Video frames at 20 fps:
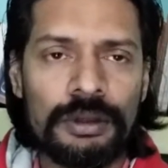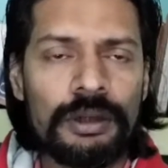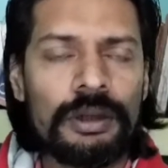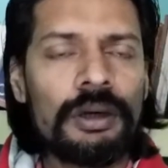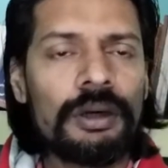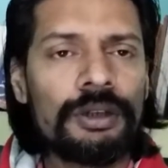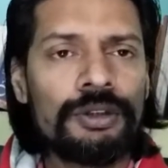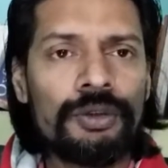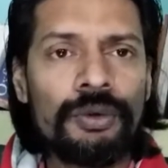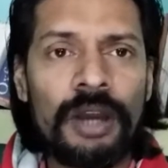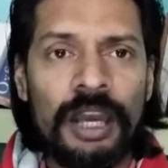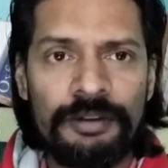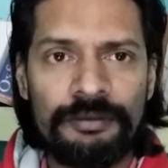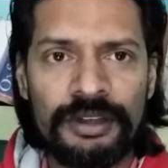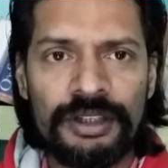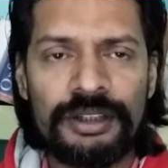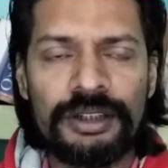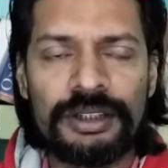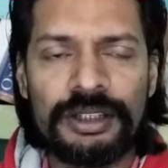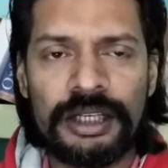you
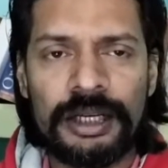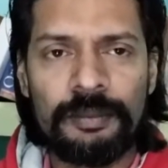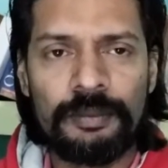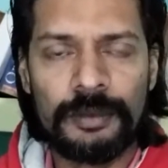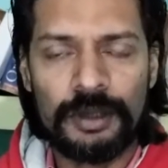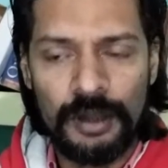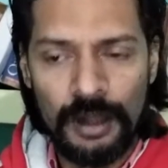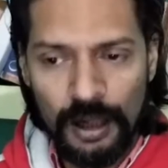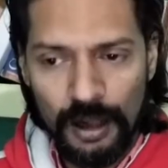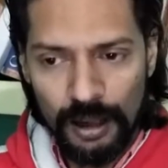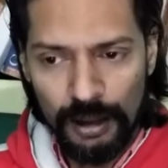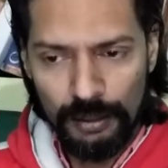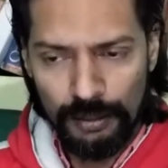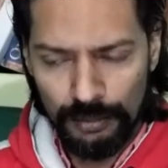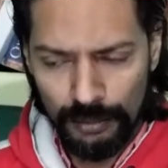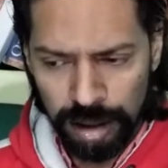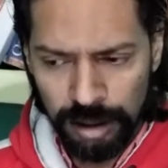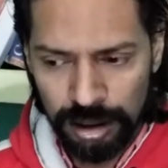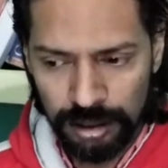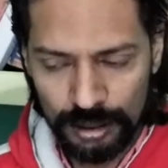haven't
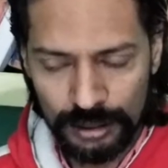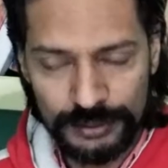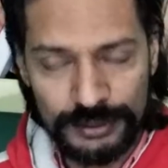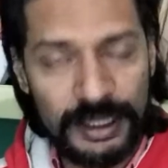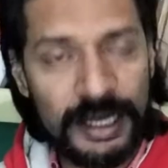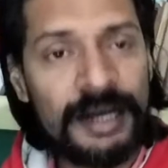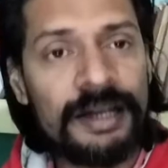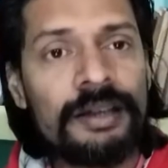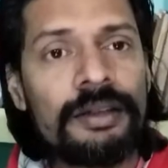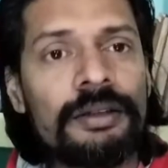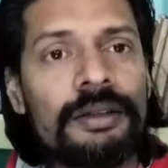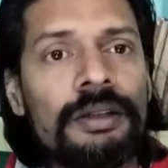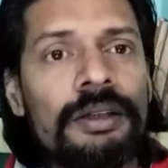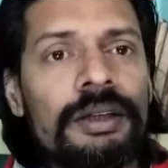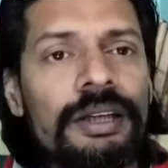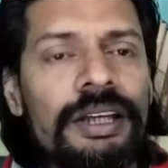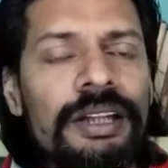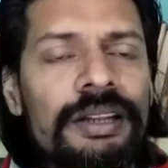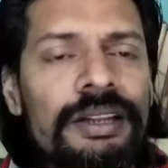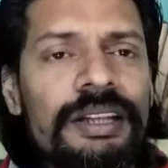attempted. And
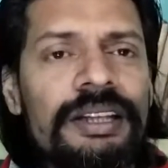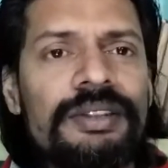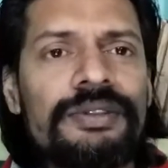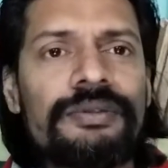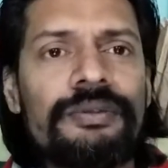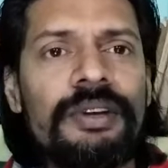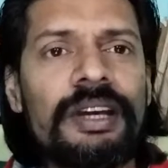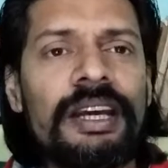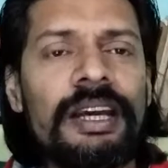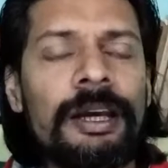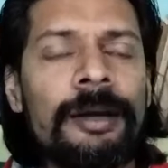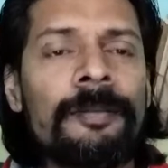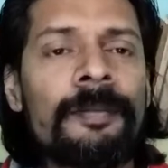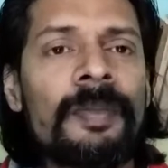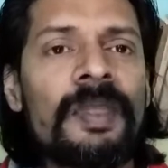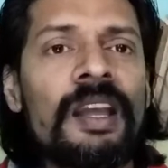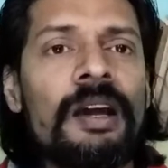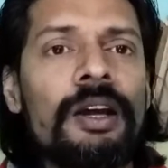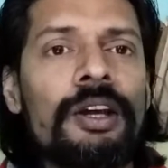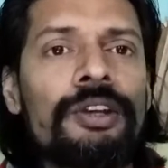in this way,
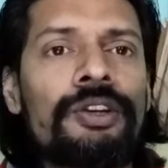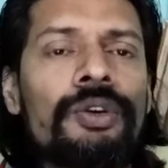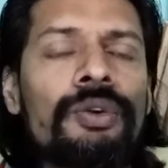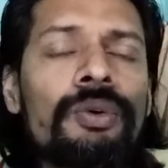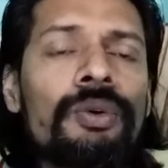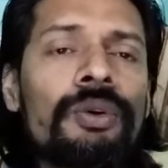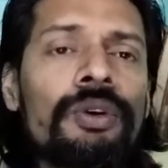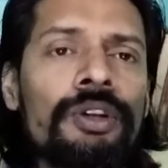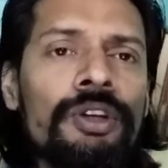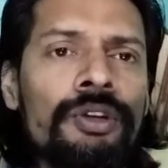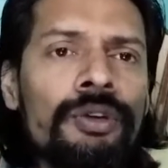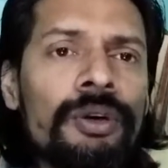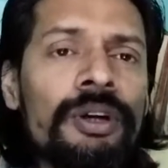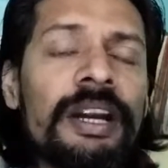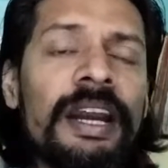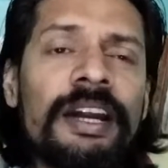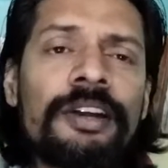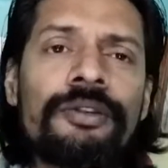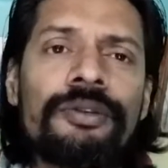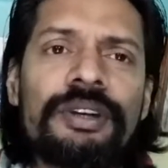your
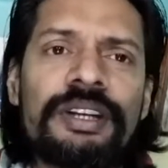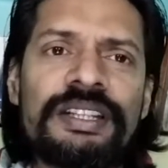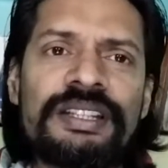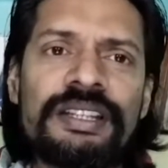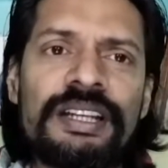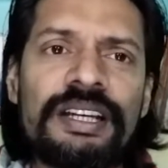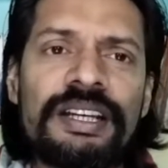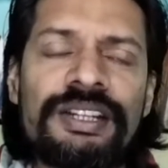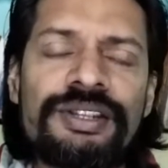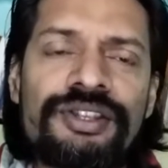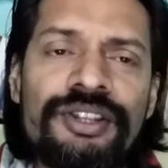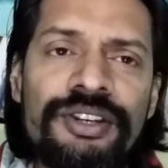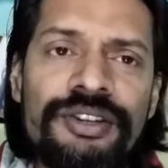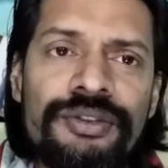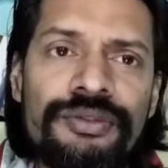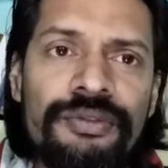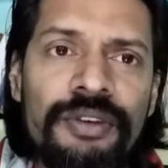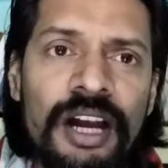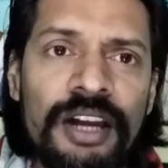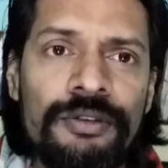accuracy is just
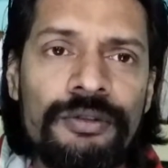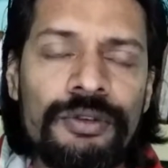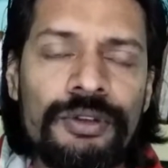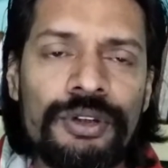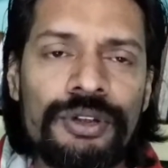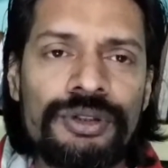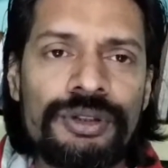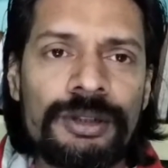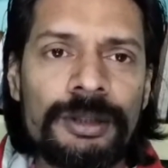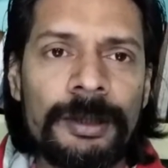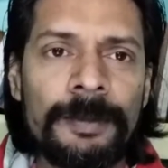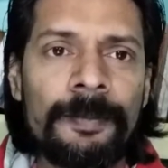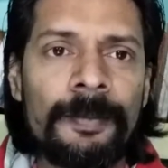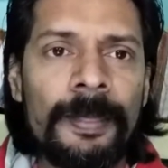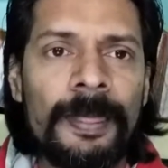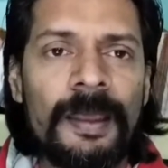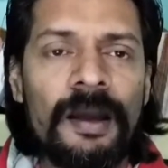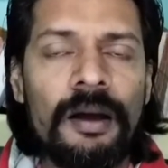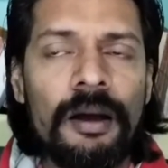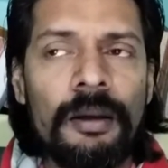5 question,
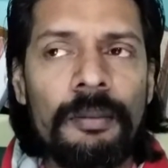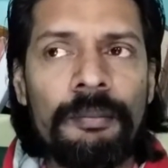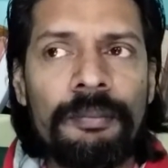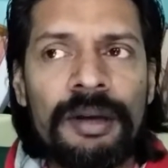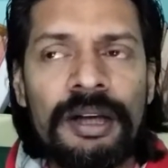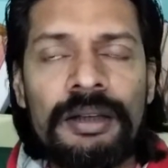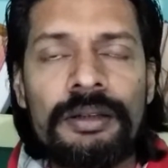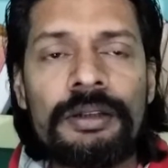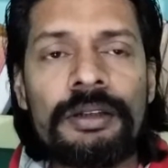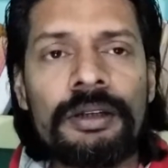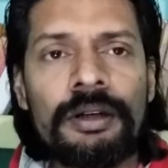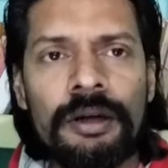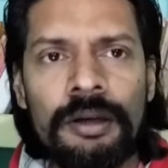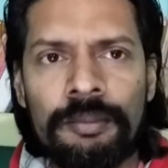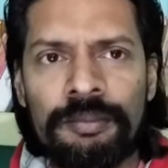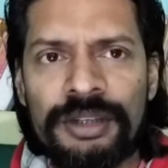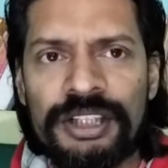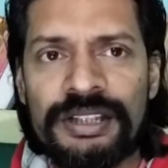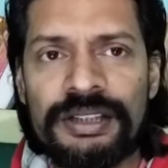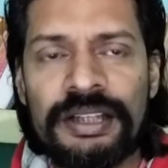but
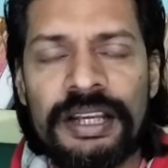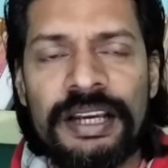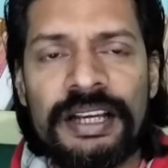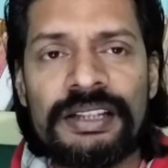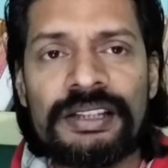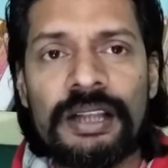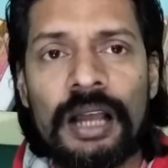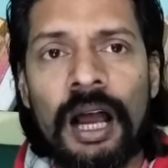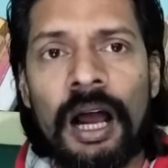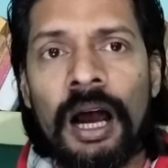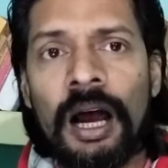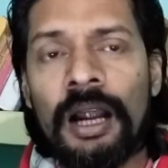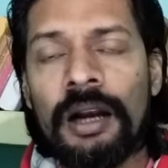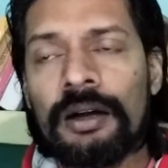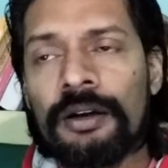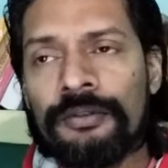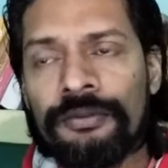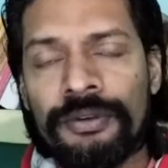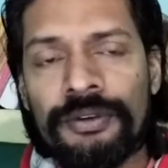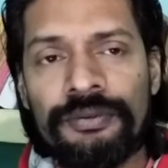mistakes
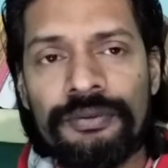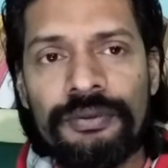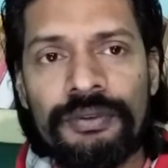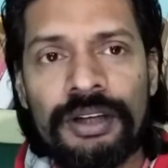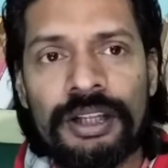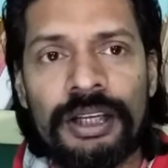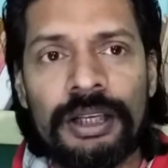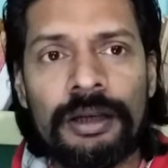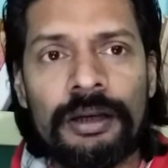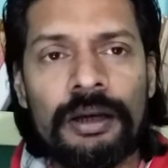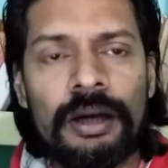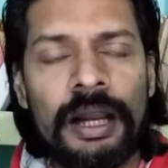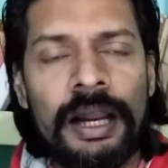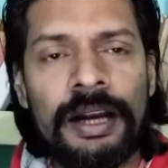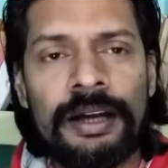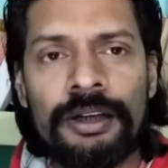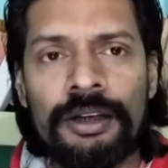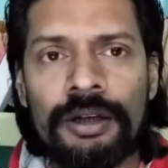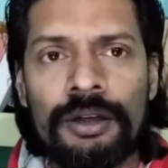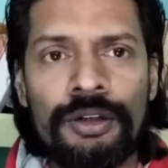are 15,
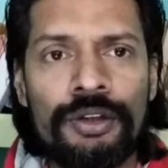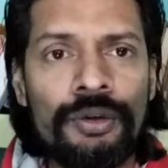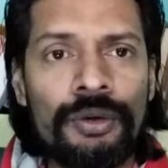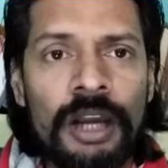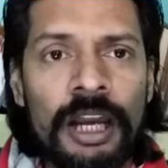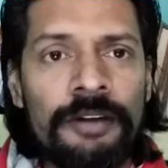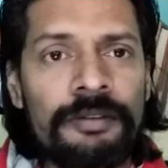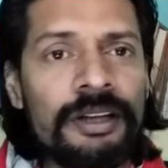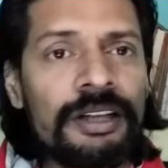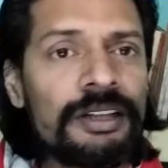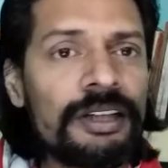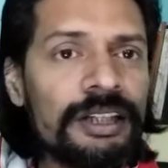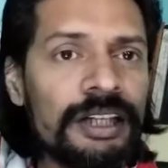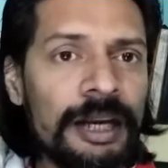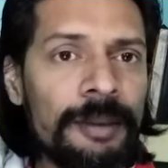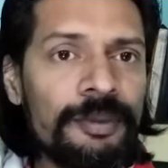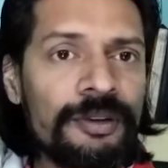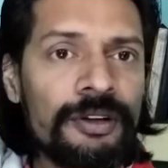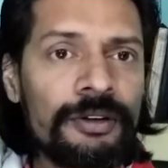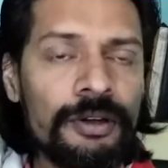and you haven't
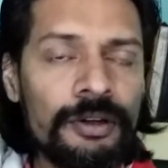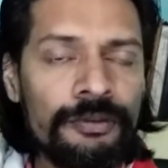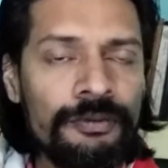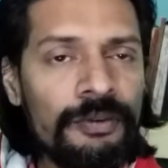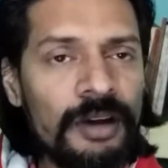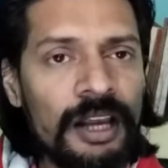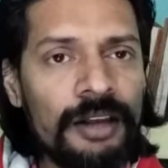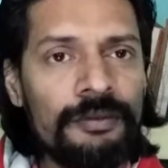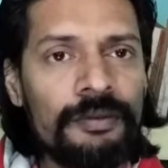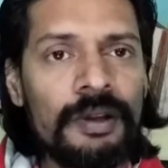attempted 5.